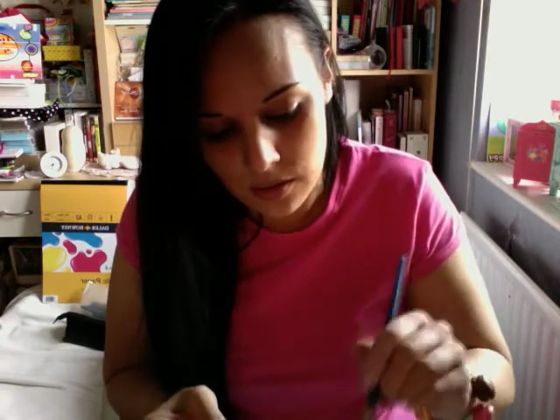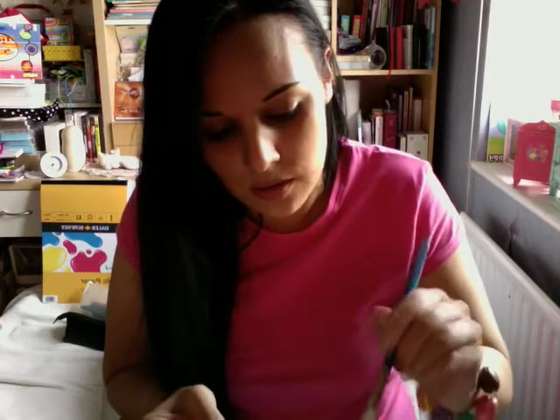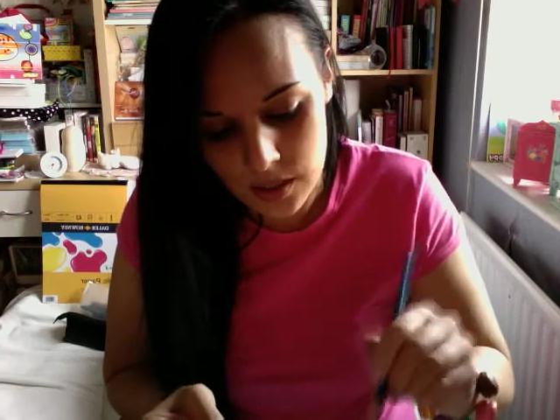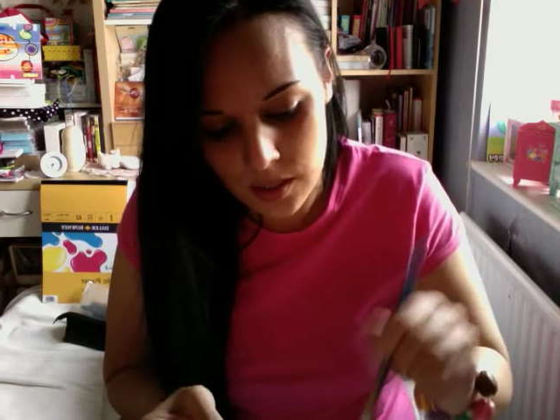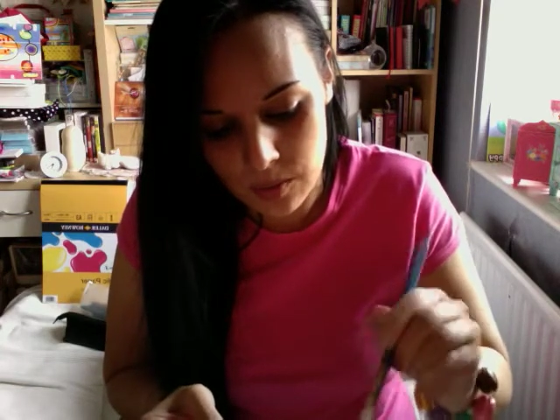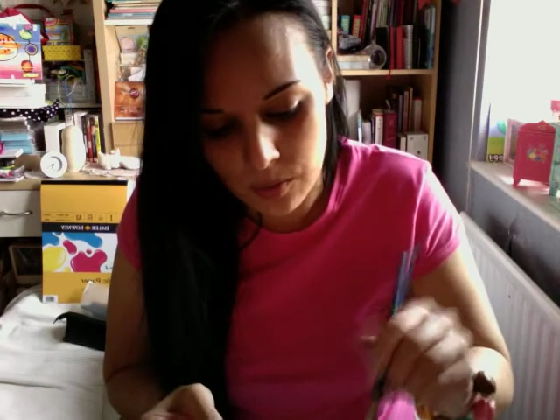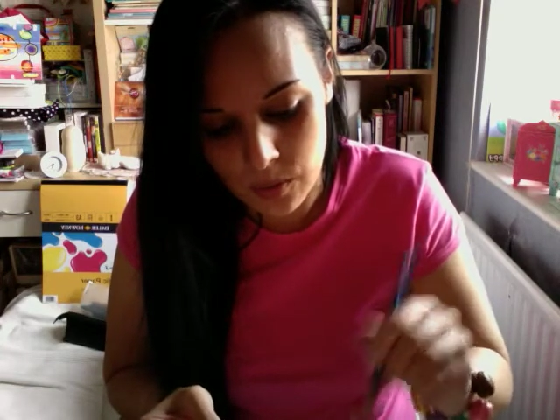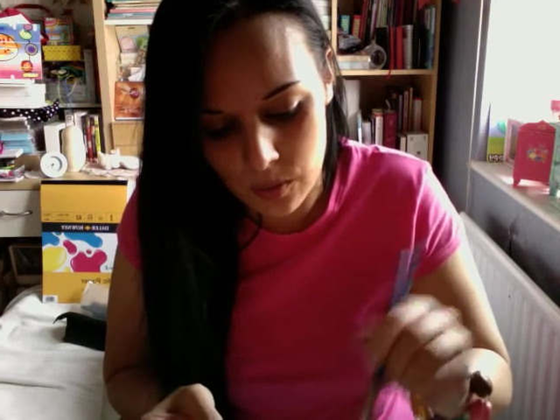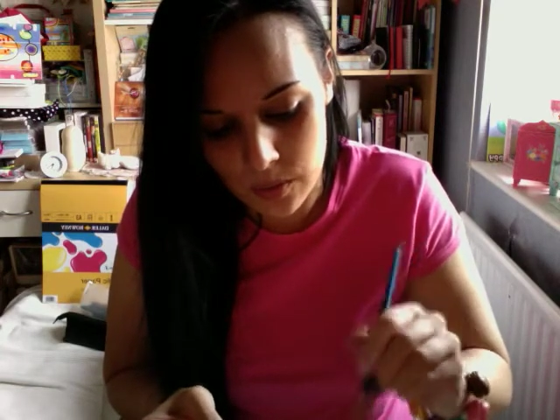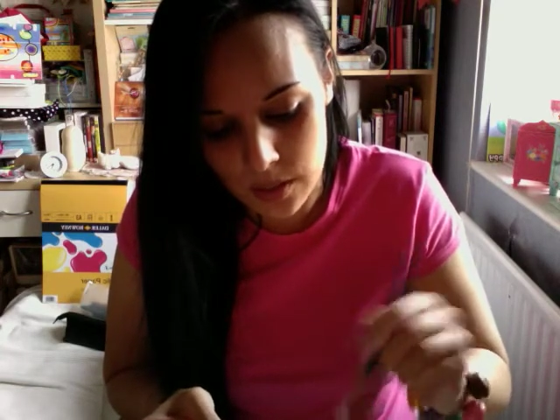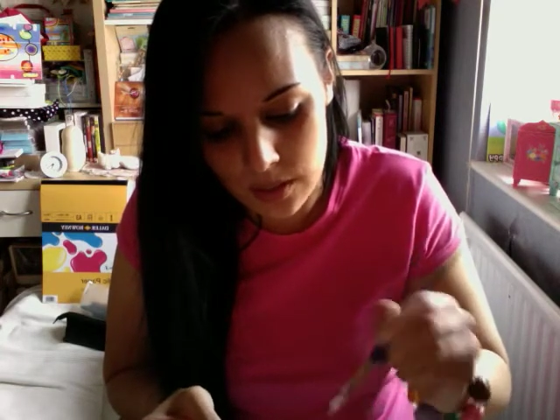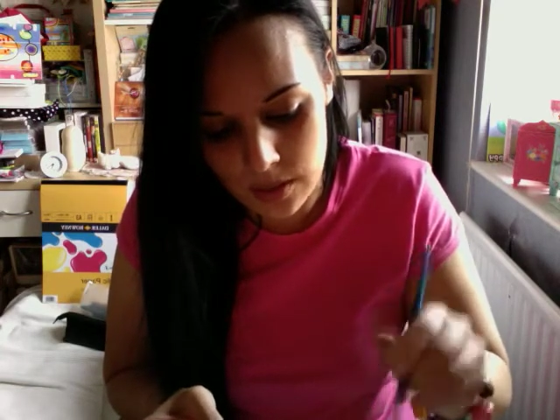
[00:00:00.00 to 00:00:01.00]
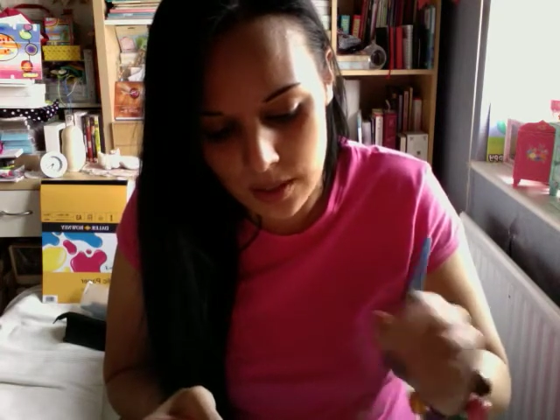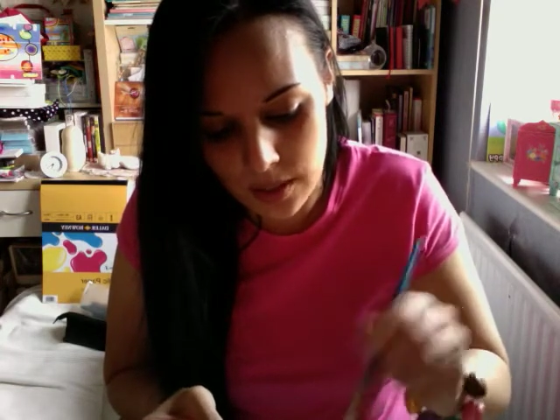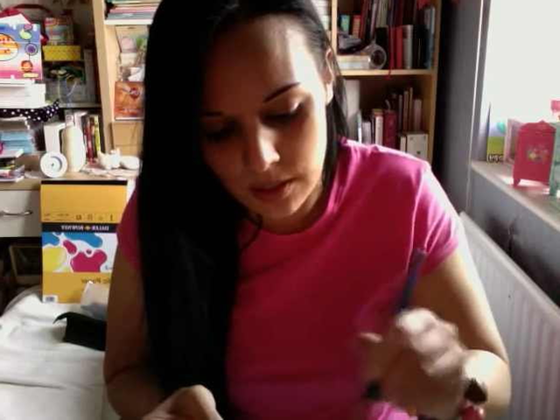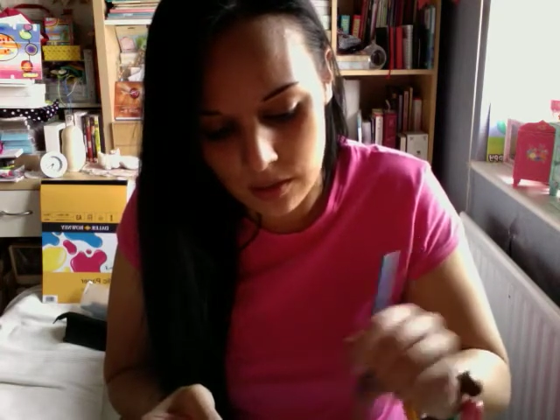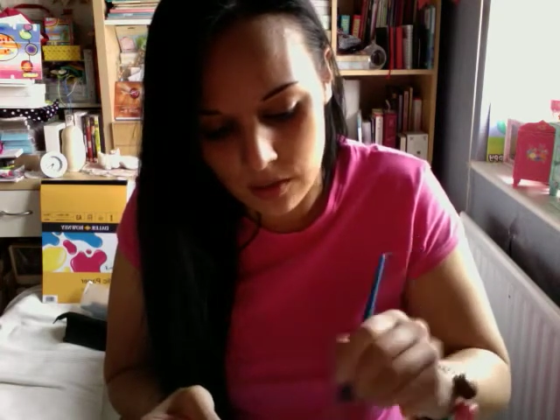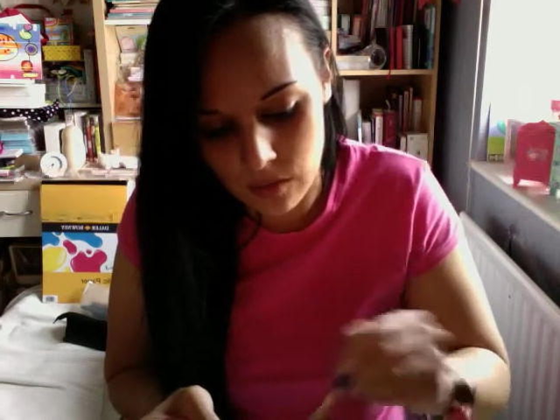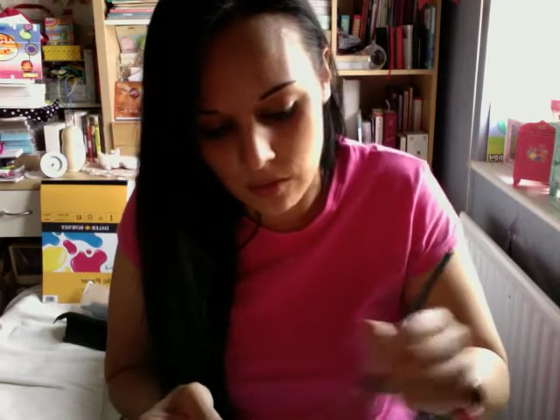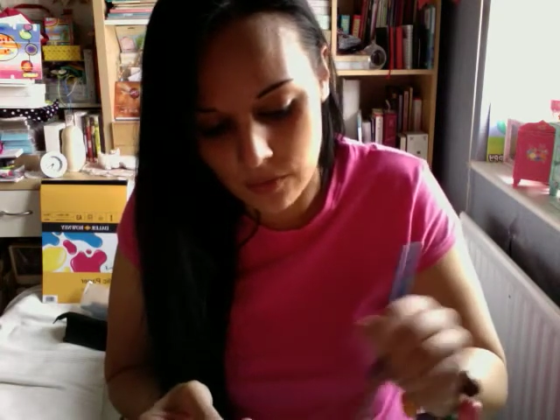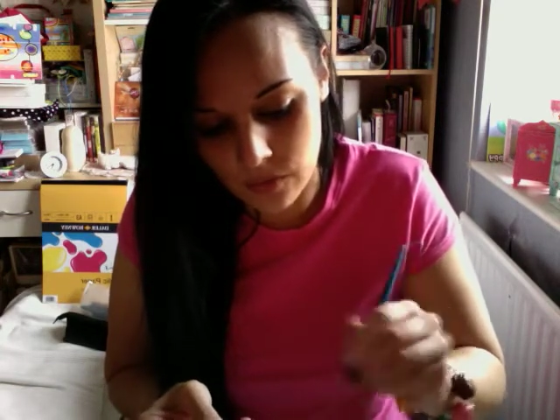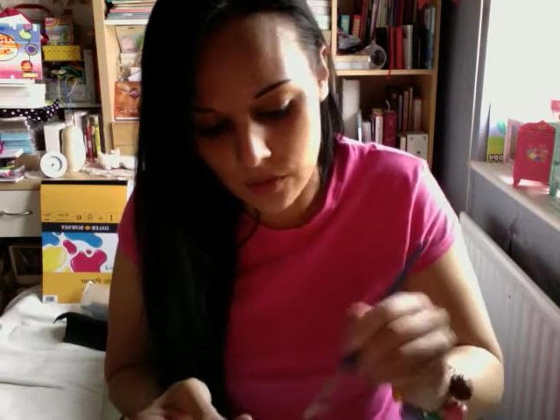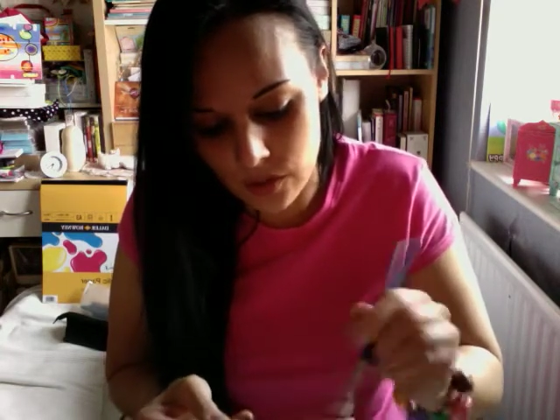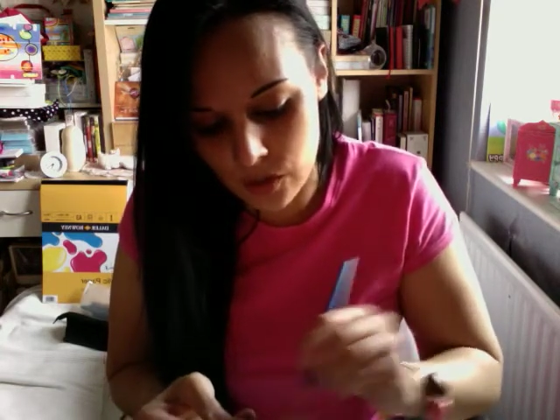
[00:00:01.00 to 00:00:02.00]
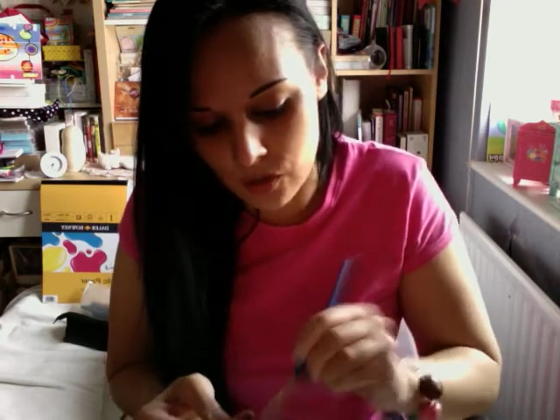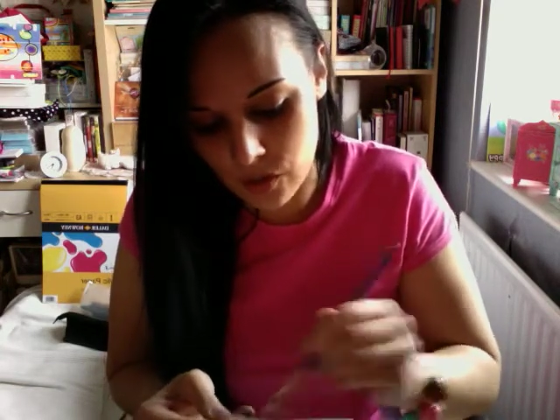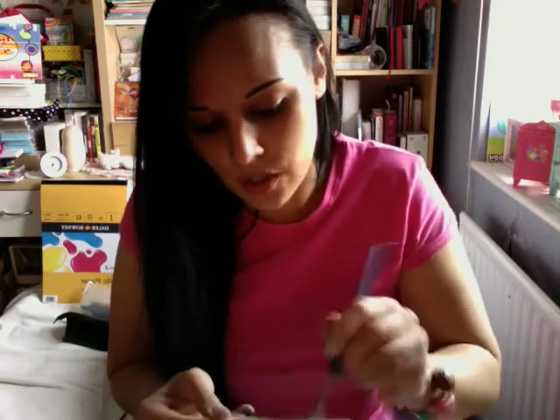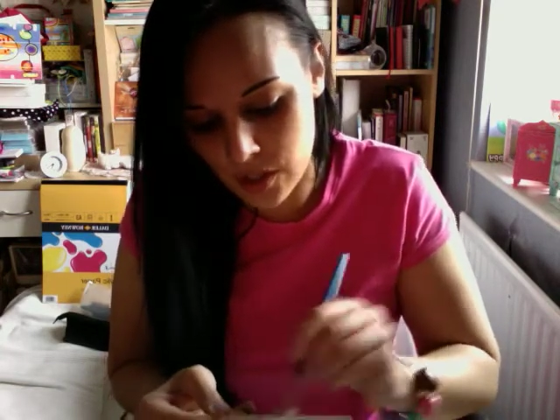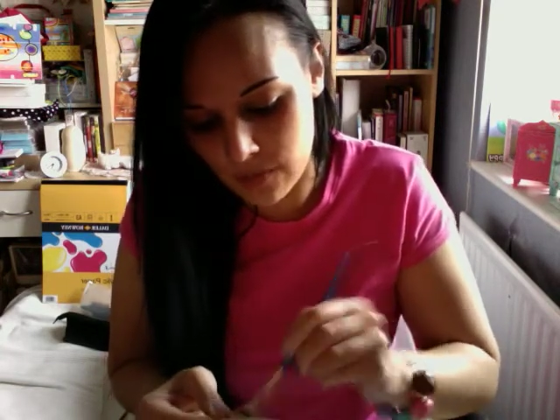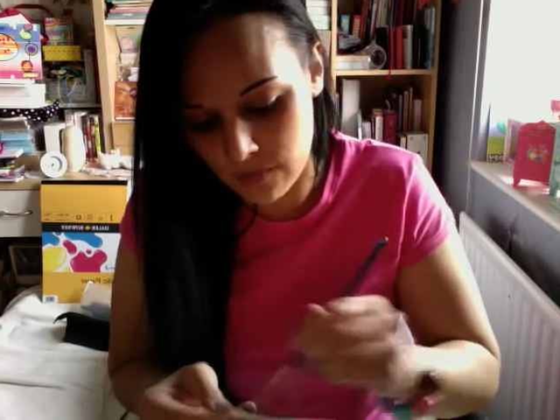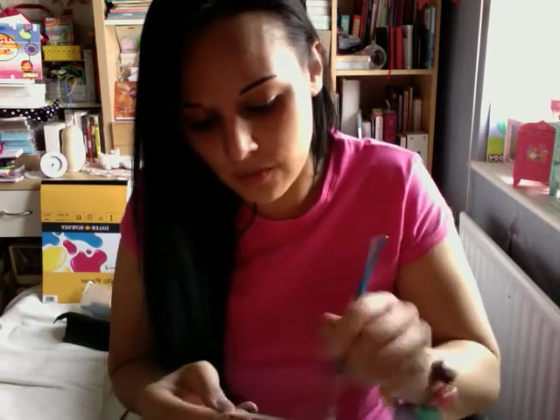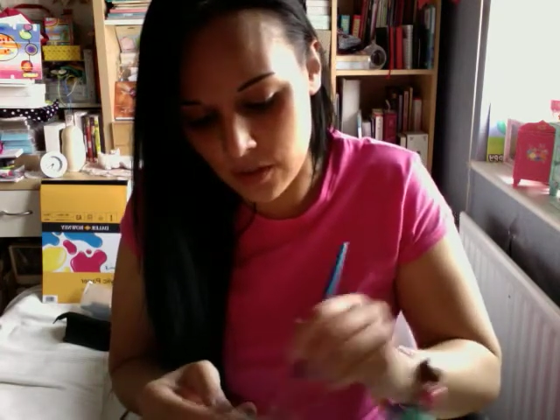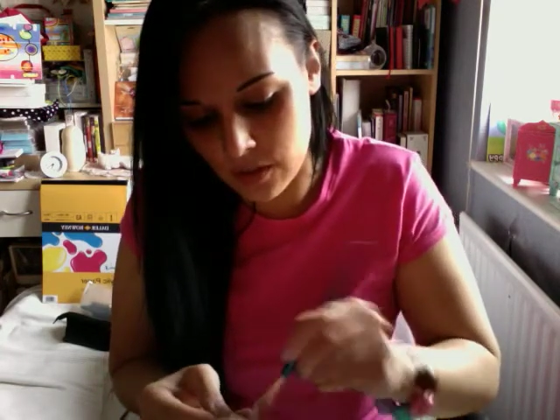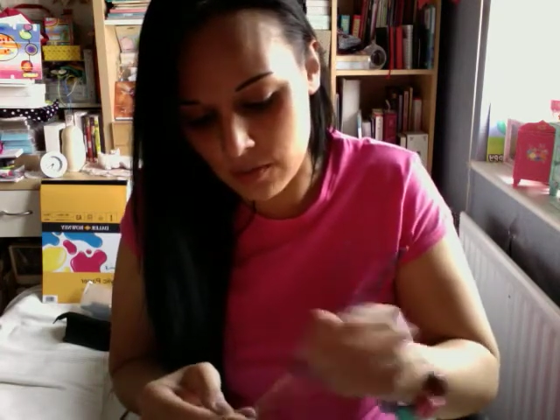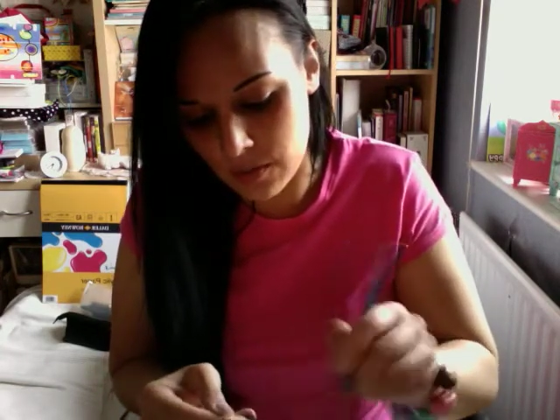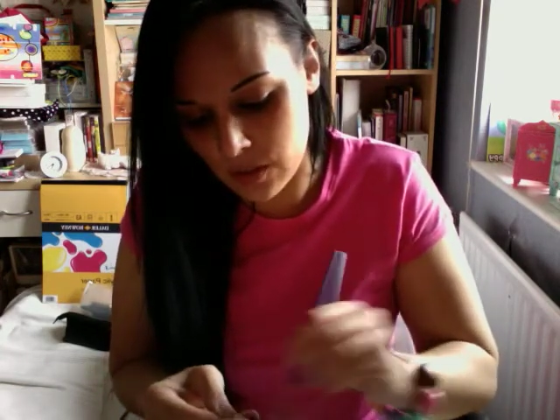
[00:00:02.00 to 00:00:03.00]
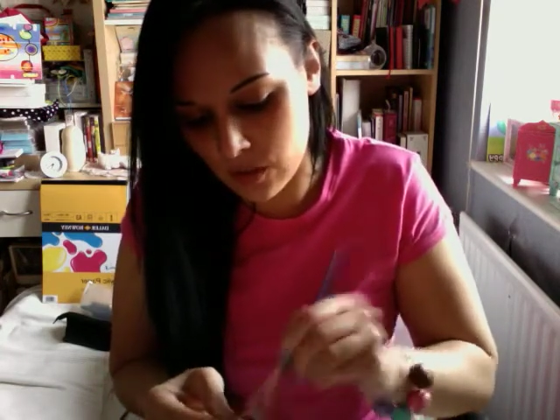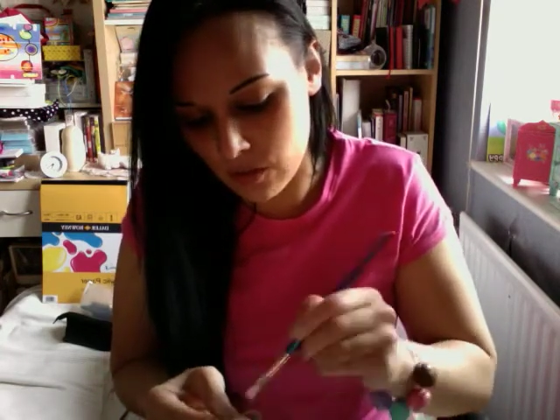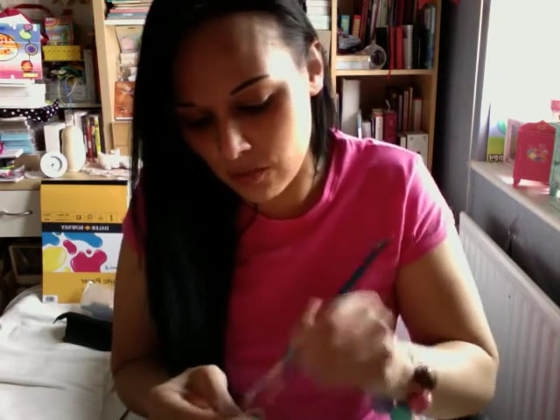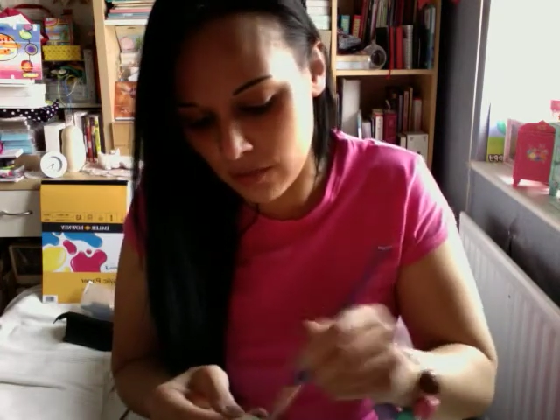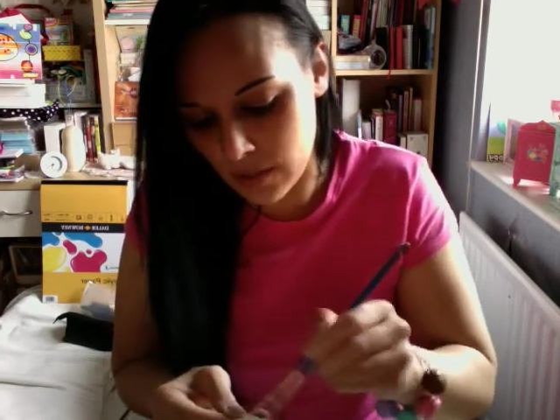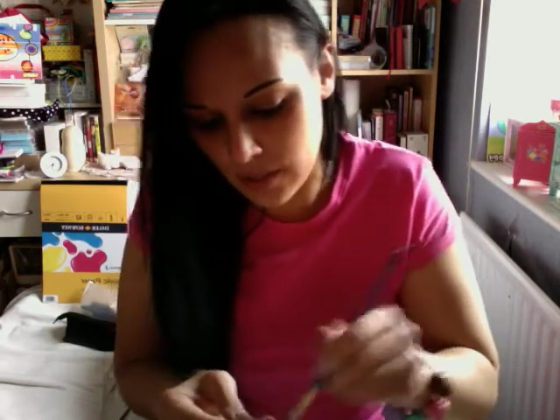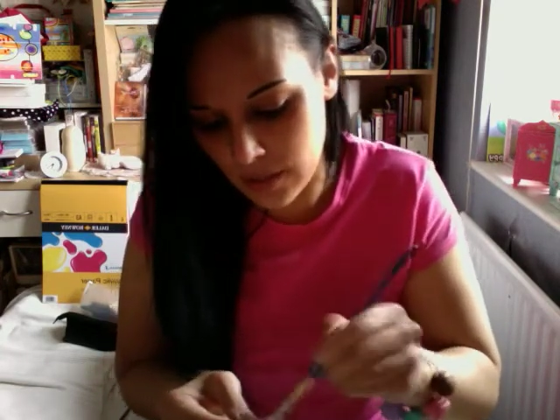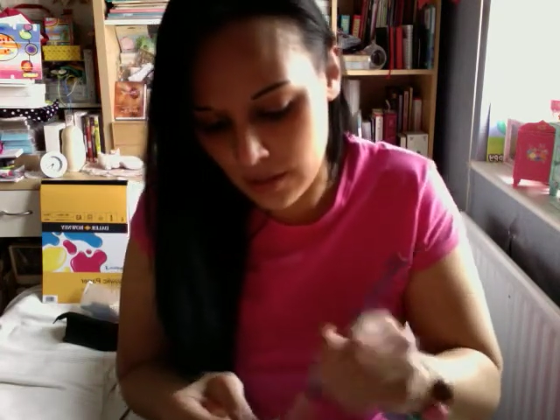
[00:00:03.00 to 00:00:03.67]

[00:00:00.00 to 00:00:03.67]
simple. It doesn't take a lot of concentration for them to do, really.